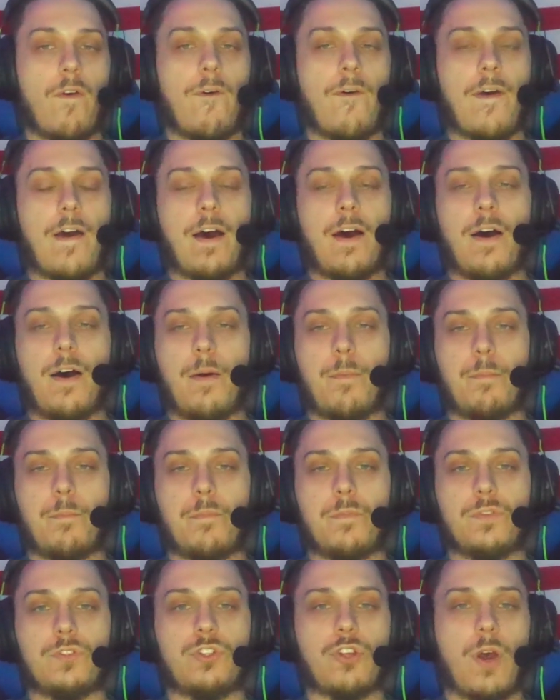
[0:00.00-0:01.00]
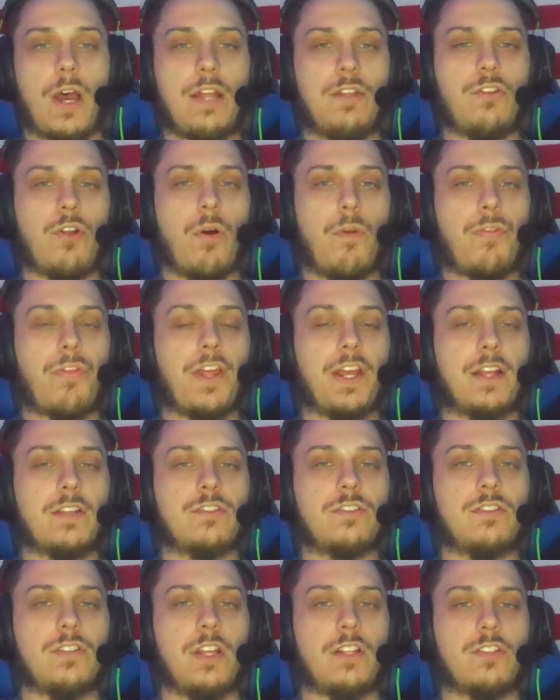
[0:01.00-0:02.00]
So I don't think
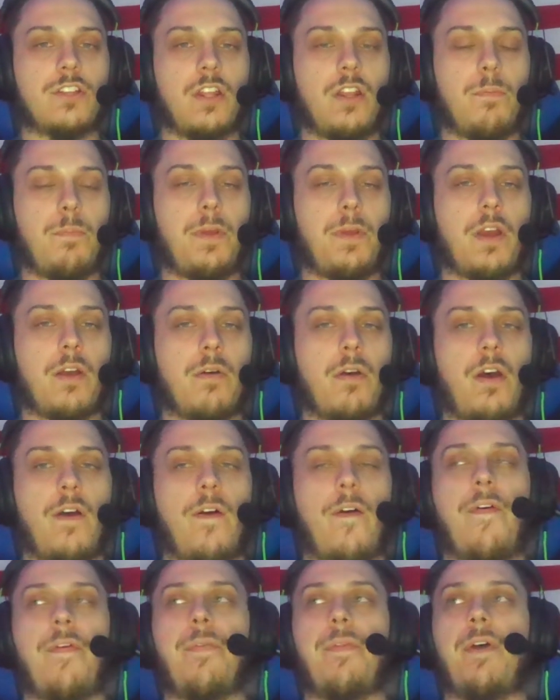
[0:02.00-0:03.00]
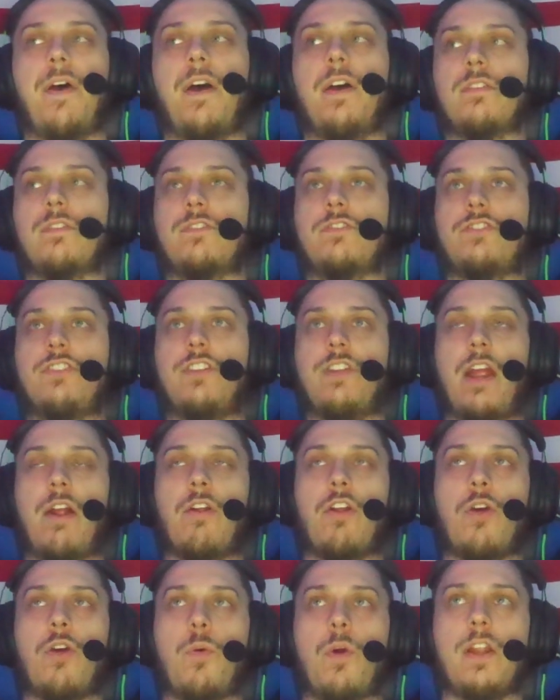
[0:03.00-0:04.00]
it's going to be a
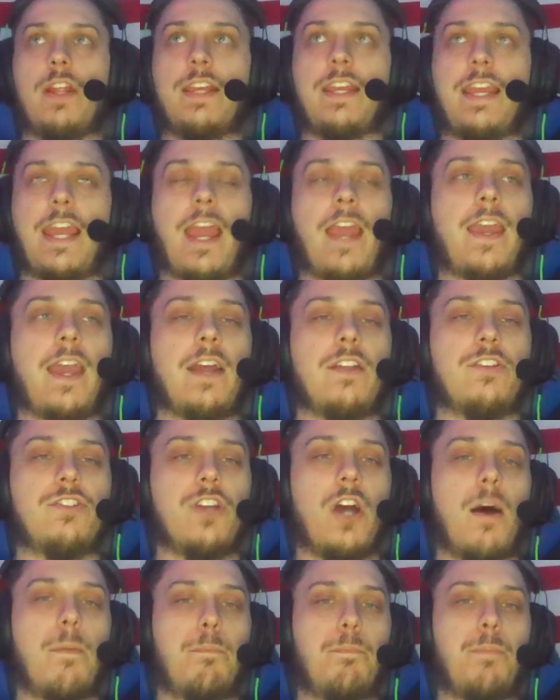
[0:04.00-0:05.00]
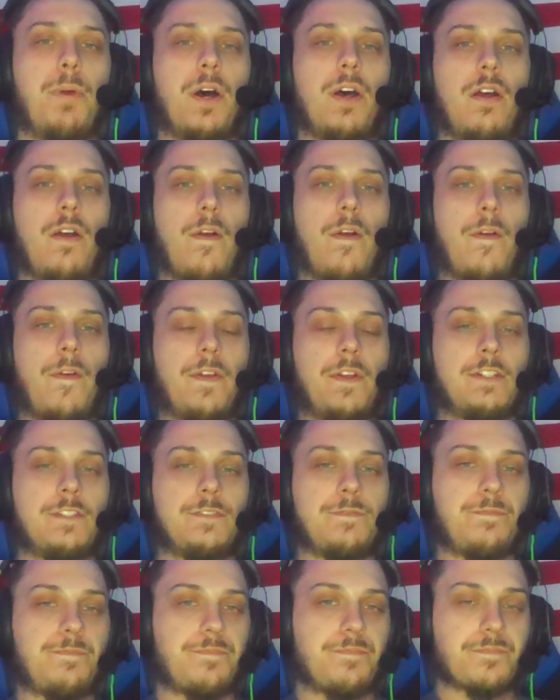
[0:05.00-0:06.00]
scenario where he can't catch up, but
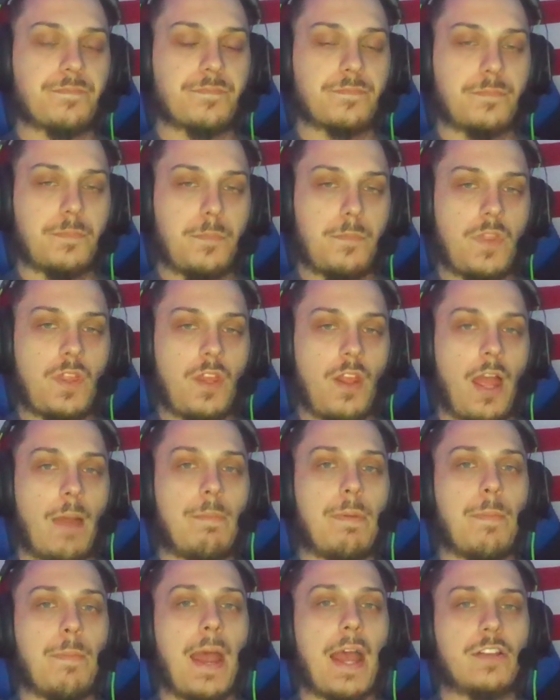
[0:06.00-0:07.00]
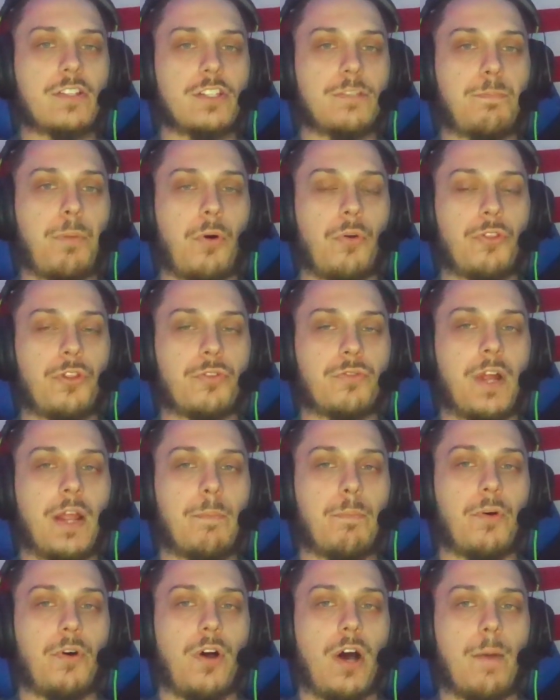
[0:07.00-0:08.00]
I mean, Max has pulled the
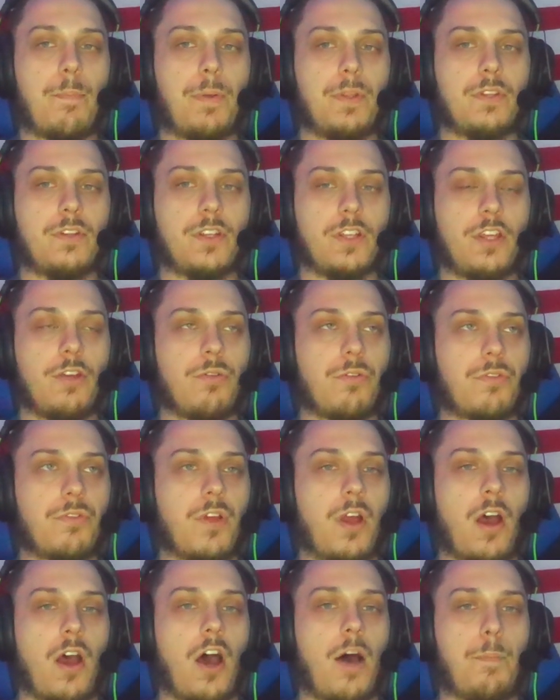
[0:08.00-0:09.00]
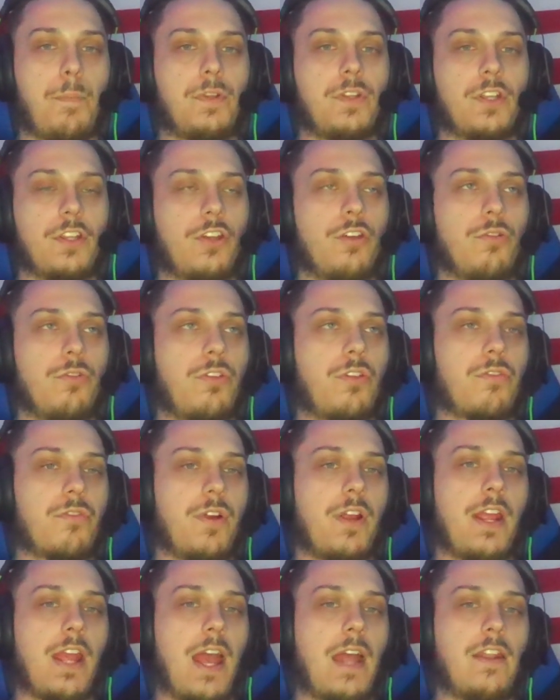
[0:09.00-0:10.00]
Red Bull up into
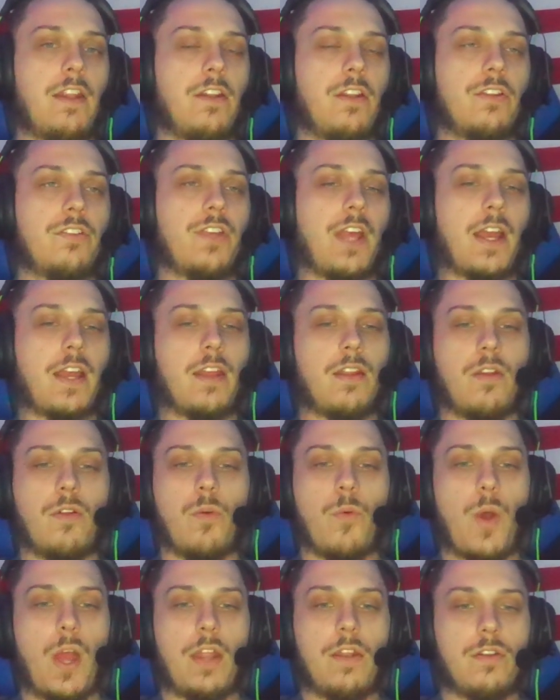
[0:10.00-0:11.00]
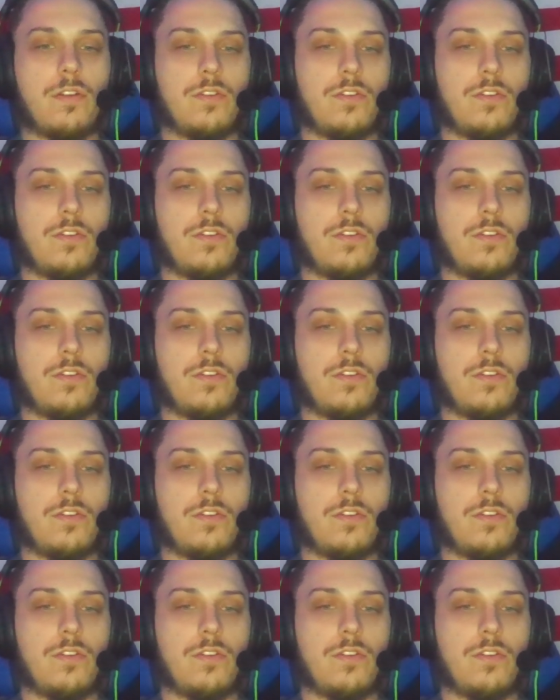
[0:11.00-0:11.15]
Q3 and into second when